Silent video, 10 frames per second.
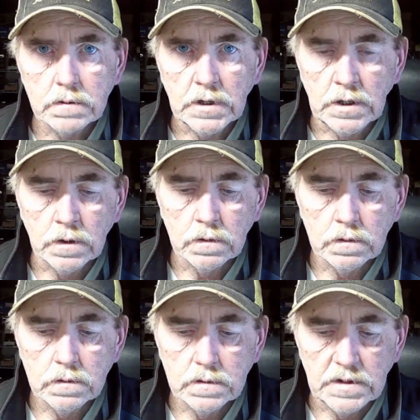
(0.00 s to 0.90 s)
You know,
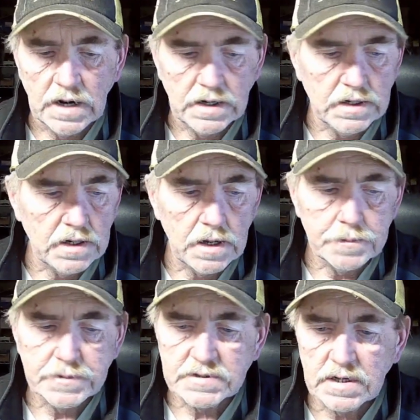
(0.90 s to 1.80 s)

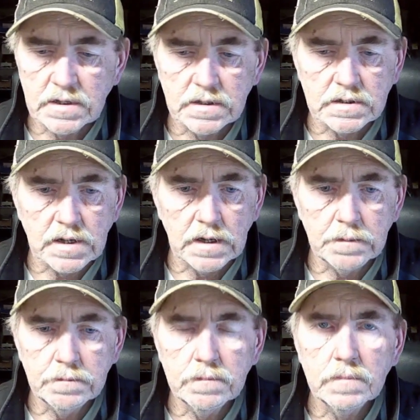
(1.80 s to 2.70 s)
99% of the
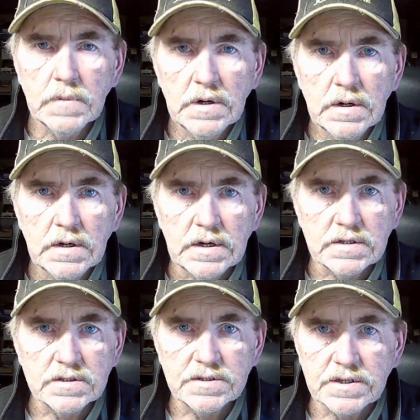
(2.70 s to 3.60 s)
time,
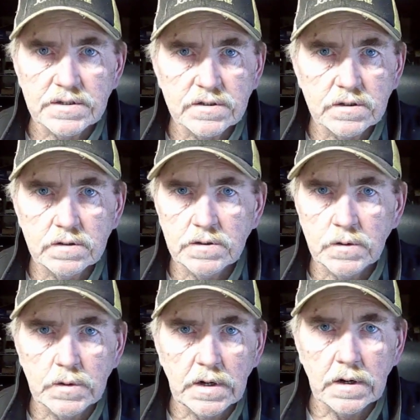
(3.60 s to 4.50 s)
it's just
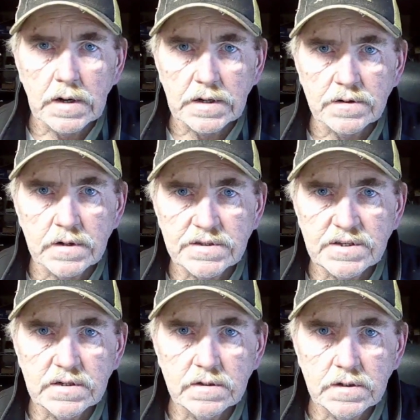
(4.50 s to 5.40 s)
do it, Eric. I trust
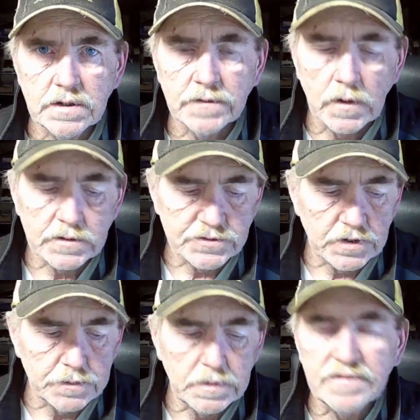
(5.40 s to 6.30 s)
you. You've always
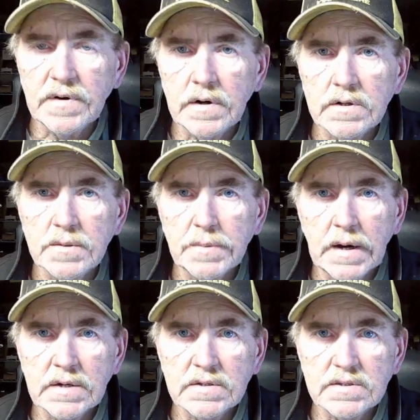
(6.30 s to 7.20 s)
treated me fair in the
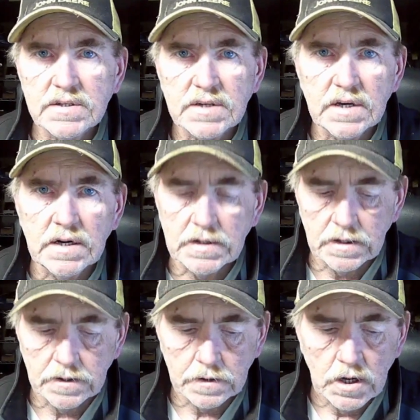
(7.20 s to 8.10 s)
past. Just get it
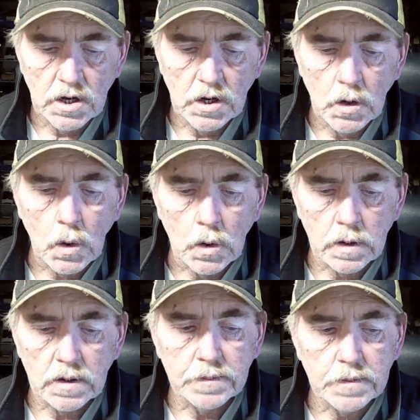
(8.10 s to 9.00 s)
done.
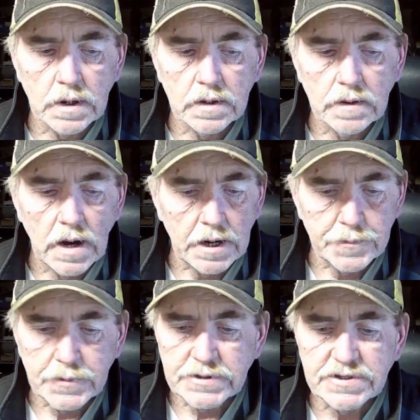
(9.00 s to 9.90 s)
Or I
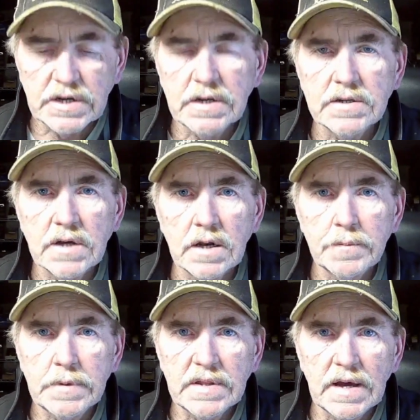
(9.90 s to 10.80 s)
appreciate you telling
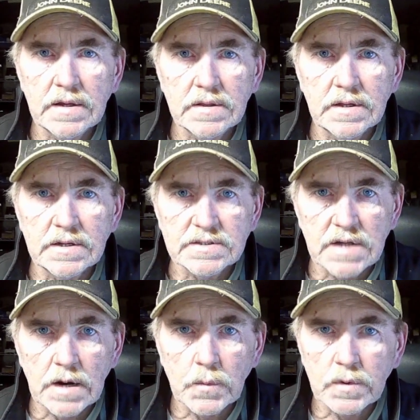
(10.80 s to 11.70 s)
me that, that it's
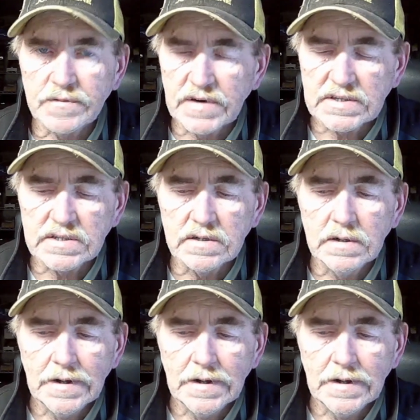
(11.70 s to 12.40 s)
not worth fixing.